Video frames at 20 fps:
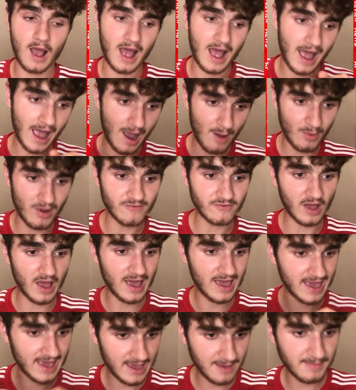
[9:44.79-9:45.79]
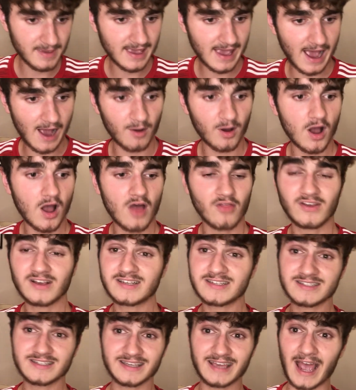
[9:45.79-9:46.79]
However, hear me out.
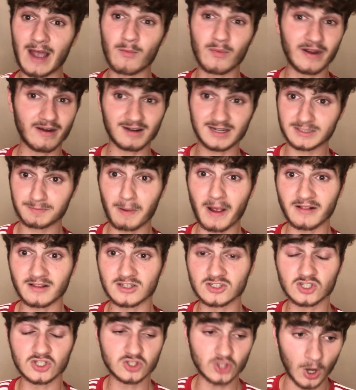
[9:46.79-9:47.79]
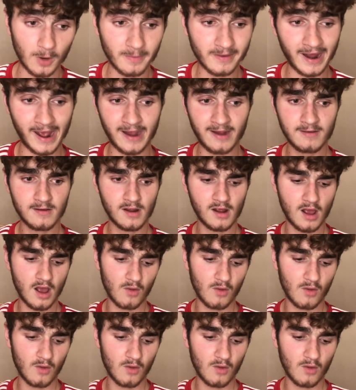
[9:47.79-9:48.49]
This is a game we're expecting to dominate.